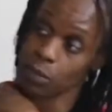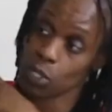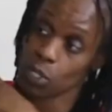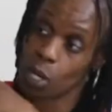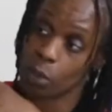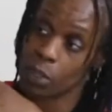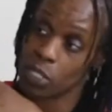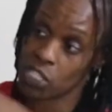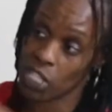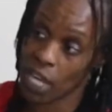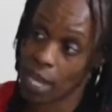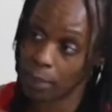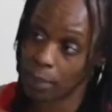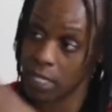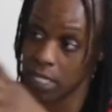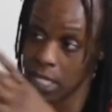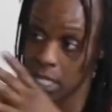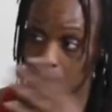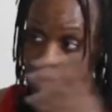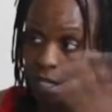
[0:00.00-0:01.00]
I was always shy
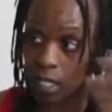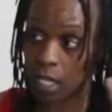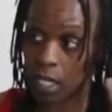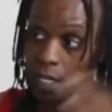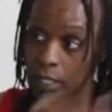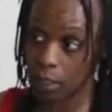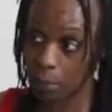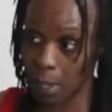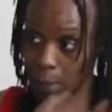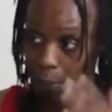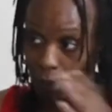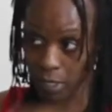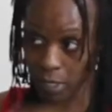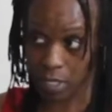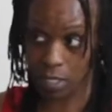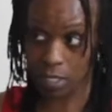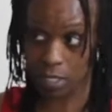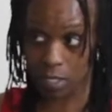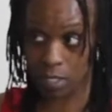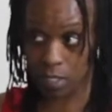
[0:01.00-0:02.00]
because I sung under my
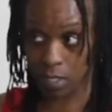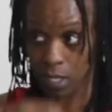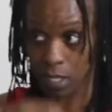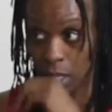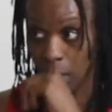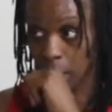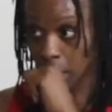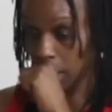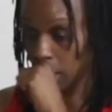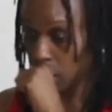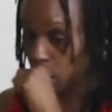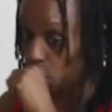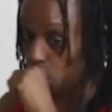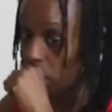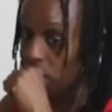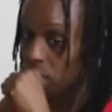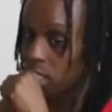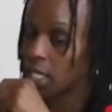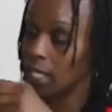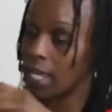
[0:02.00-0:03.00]
brother and sister.
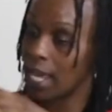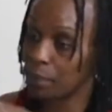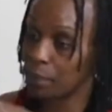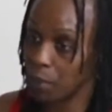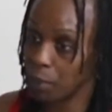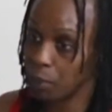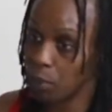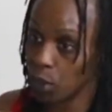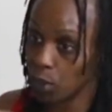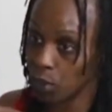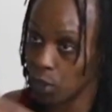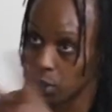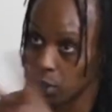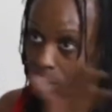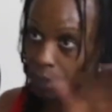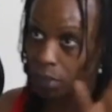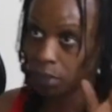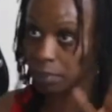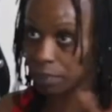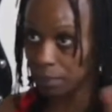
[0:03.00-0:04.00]
which a lot of people don't know.
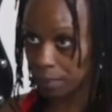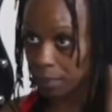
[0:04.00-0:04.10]
Let me